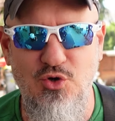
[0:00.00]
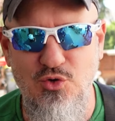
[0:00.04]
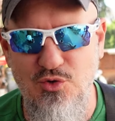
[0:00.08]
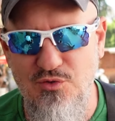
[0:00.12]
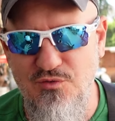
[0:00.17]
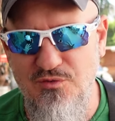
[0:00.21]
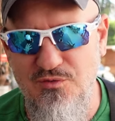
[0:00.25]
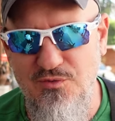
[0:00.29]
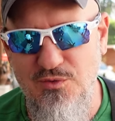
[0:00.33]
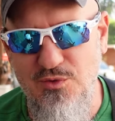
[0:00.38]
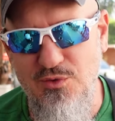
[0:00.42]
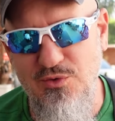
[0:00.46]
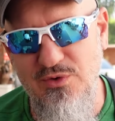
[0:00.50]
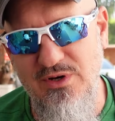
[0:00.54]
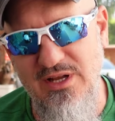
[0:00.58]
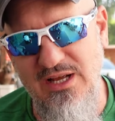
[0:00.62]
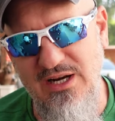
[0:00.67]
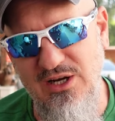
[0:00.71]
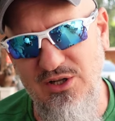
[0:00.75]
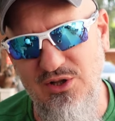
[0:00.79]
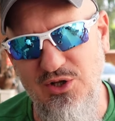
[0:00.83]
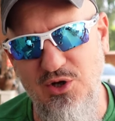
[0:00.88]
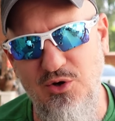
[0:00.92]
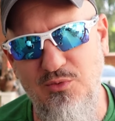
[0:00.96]
Good food
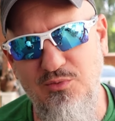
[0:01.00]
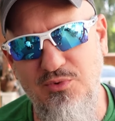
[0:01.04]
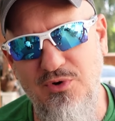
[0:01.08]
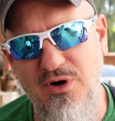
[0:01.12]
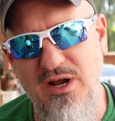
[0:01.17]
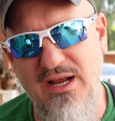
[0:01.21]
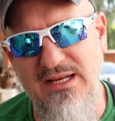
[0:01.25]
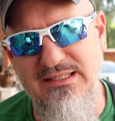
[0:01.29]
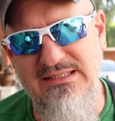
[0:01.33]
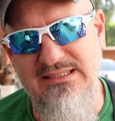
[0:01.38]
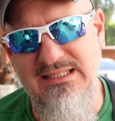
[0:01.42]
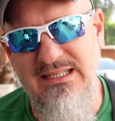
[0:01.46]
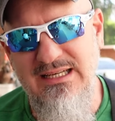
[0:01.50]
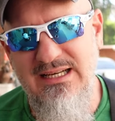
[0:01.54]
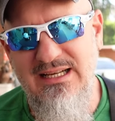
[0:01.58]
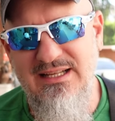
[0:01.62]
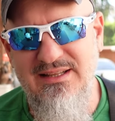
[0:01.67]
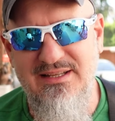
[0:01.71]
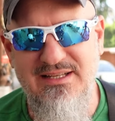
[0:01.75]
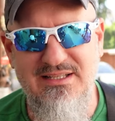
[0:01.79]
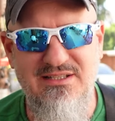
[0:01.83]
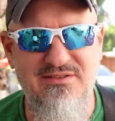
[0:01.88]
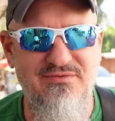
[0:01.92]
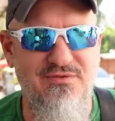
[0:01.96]
at a low price
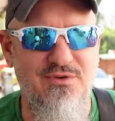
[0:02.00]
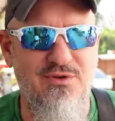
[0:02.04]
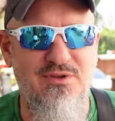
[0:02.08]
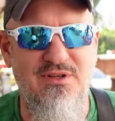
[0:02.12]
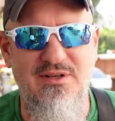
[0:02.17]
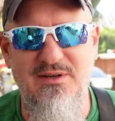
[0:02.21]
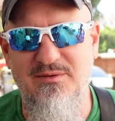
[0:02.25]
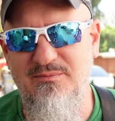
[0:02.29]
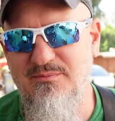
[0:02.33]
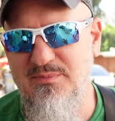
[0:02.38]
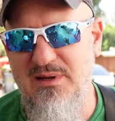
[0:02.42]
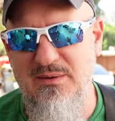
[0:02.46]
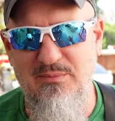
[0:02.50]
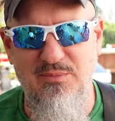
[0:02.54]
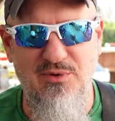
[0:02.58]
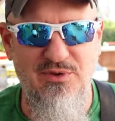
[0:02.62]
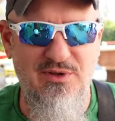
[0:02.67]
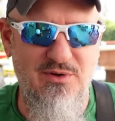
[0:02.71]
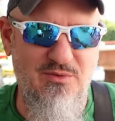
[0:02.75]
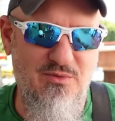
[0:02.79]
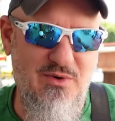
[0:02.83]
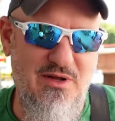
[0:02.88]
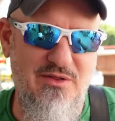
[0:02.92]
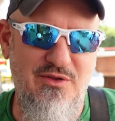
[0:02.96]
that's for the people
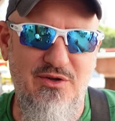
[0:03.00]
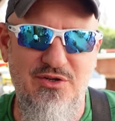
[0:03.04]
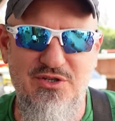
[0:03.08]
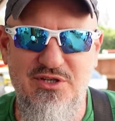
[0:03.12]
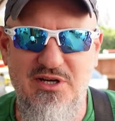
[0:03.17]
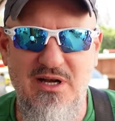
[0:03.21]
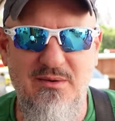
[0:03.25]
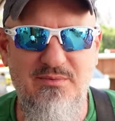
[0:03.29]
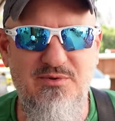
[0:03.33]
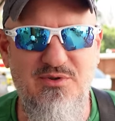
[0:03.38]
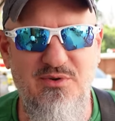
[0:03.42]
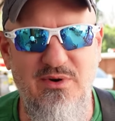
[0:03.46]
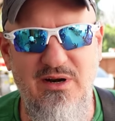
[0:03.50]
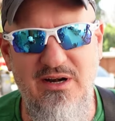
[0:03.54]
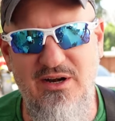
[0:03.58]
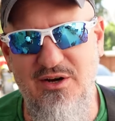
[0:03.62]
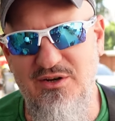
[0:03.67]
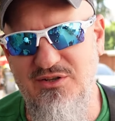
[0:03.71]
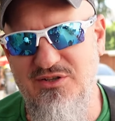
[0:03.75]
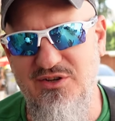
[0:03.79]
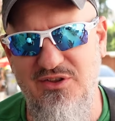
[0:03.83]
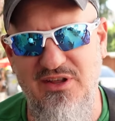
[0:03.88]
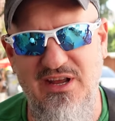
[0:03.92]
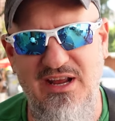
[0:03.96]
that run their shops around
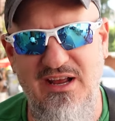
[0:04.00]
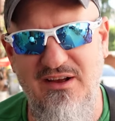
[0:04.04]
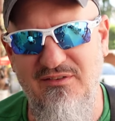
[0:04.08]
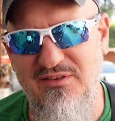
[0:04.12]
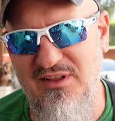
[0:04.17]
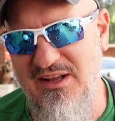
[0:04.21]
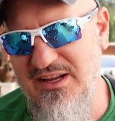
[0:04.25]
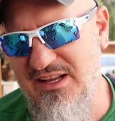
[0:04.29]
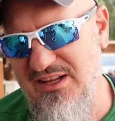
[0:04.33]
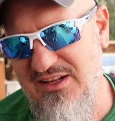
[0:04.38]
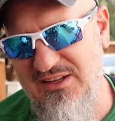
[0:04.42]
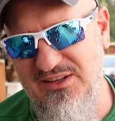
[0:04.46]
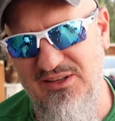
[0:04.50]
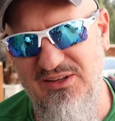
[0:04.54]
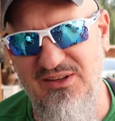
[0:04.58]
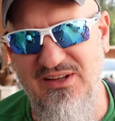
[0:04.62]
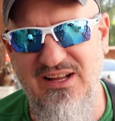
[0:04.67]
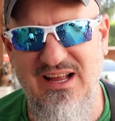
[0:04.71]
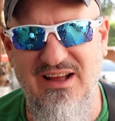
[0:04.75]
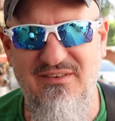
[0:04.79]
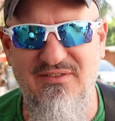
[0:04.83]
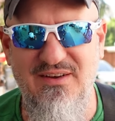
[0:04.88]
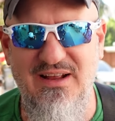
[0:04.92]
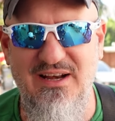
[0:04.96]
here, so they have like a little
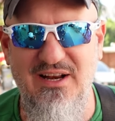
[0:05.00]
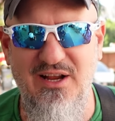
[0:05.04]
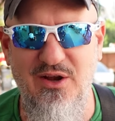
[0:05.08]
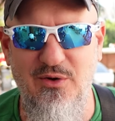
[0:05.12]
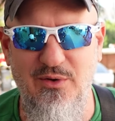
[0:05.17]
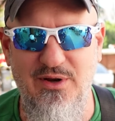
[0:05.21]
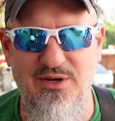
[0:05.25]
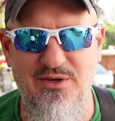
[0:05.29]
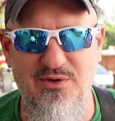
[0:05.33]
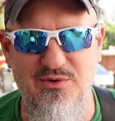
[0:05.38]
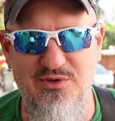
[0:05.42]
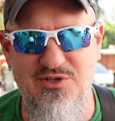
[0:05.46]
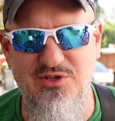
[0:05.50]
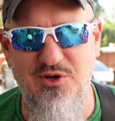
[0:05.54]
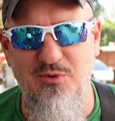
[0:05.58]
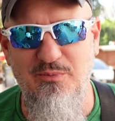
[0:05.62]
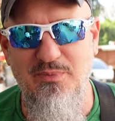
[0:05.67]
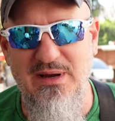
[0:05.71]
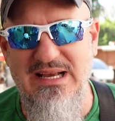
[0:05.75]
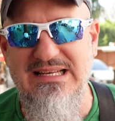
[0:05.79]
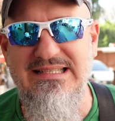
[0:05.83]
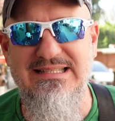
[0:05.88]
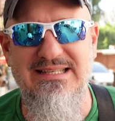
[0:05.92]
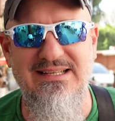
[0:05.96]
cafe to go into. So
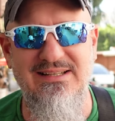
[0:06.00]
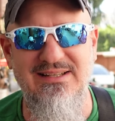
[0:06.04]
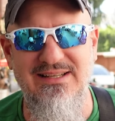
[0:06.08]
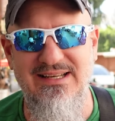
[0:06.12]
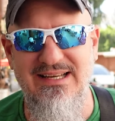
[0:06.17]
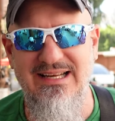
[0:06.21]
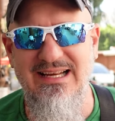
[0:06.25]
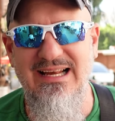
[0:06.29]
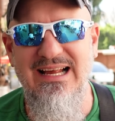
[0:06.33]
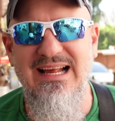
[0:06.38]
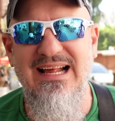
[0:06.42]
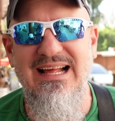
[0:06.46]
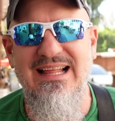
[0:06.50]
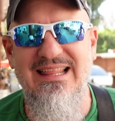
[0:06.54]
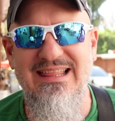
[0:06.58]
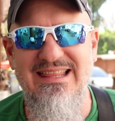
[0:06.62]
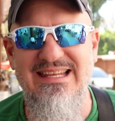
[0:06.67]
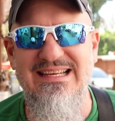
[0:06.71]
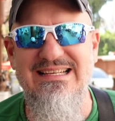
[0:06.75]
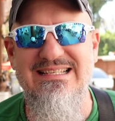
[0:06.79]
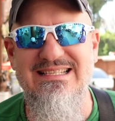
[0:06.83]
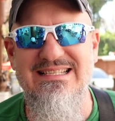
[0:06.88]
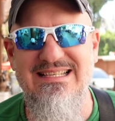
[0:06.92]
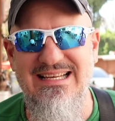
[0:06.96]
basically,
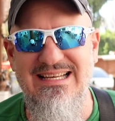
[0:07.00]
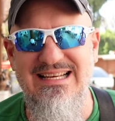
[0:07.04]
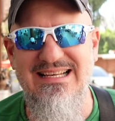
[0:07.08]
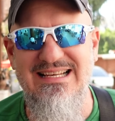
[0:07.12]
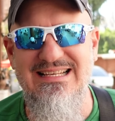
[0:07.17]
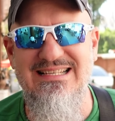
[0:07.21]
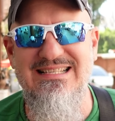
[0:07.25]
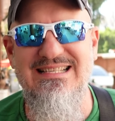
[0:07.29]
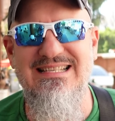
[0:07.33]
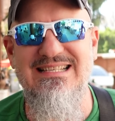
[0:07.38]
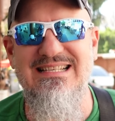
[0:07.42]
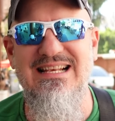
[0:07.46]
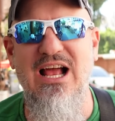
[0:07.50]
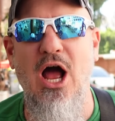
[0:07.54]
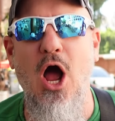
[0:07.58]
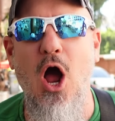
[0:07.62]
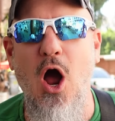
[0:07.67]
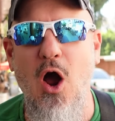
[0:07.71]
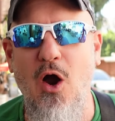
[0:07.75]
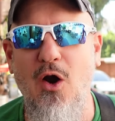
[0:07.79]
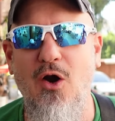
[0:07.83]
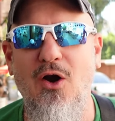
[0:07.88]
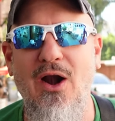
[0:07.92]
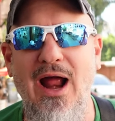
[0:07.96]
this is
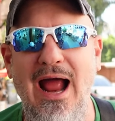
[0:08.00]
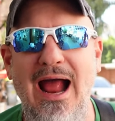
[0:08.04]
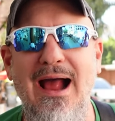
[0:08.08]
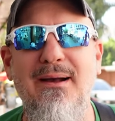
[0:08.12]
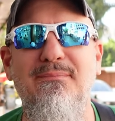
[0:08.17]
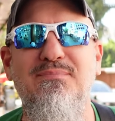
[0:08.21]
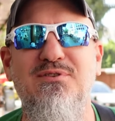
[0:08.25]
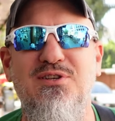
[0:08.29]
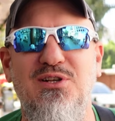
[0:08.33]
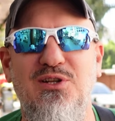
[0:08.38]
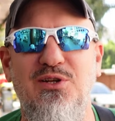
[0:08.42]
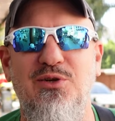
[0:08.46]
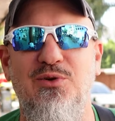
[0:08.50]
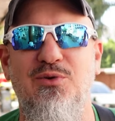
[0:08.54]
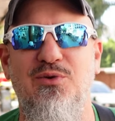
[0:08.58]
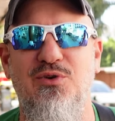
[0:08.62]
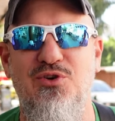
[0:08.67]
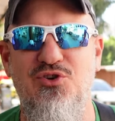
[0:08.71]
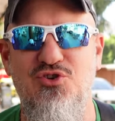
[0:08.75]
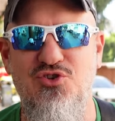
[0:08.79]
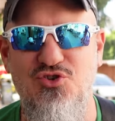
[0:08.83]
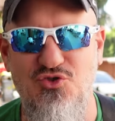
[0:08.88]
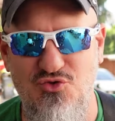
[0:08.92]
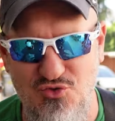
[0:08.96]
our absolute
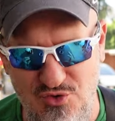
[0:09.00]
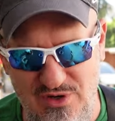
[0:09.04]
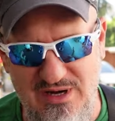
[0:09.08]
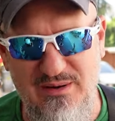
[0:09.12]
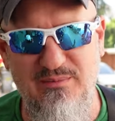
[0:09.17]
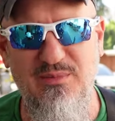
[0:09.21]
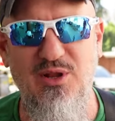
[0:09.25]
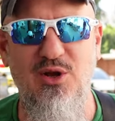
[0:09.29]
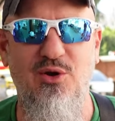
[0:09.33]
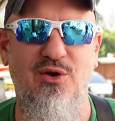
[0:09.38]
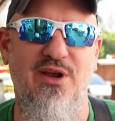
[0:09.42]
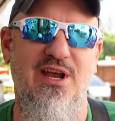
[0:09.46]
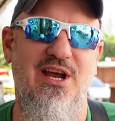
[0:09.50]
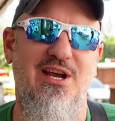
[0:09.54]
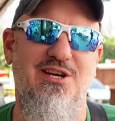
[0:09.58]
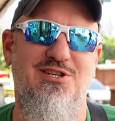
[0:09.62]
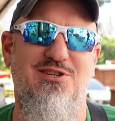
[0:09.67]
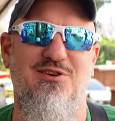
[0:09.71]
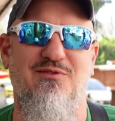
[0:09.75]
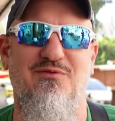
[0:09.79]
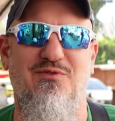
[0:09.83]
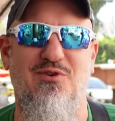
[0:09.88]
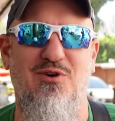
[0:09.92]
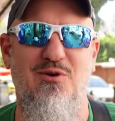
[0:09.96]
dream
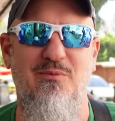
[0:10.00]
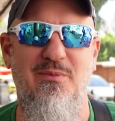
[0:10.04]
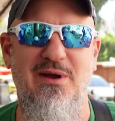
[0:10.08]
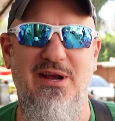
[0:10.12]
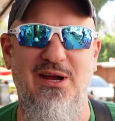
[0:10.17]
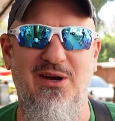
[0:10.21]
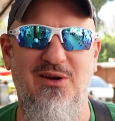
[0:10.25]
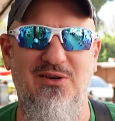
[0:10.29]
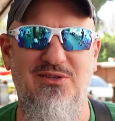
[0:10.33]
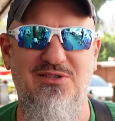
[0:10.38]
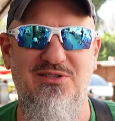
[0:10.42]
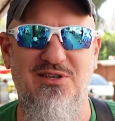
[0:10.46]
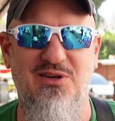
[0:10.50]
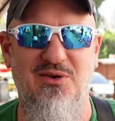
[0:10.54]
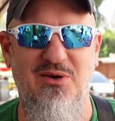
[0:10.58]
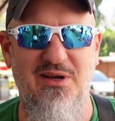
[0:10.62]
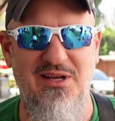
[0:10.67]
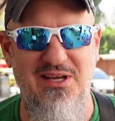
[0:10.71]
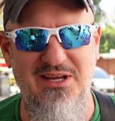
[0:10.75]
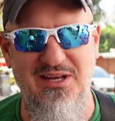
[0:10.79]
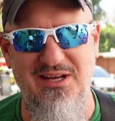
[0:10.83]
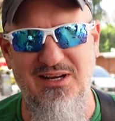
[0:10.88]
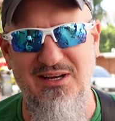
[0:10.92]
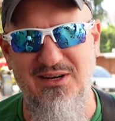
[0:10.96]
location for a meal. So
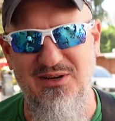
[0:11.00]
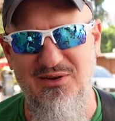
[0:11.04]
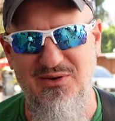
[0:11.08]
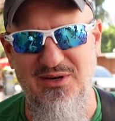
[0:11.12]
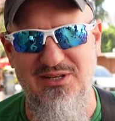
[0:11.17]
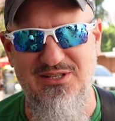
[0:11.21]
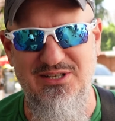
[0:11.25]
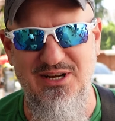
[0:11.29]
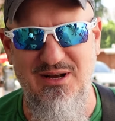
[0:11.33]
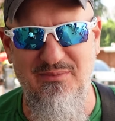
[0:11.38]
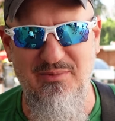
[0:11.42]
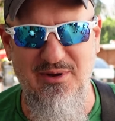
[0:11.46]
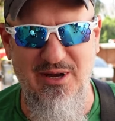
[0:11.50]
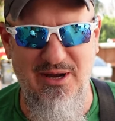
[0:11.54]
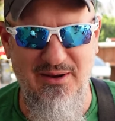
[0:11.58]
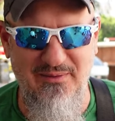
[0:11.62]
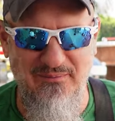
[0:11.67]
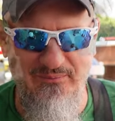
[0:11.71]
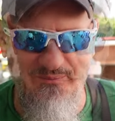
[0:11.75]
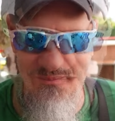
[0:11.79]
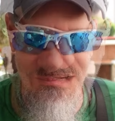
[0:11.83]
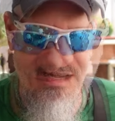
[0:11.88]
again, great job, Kate.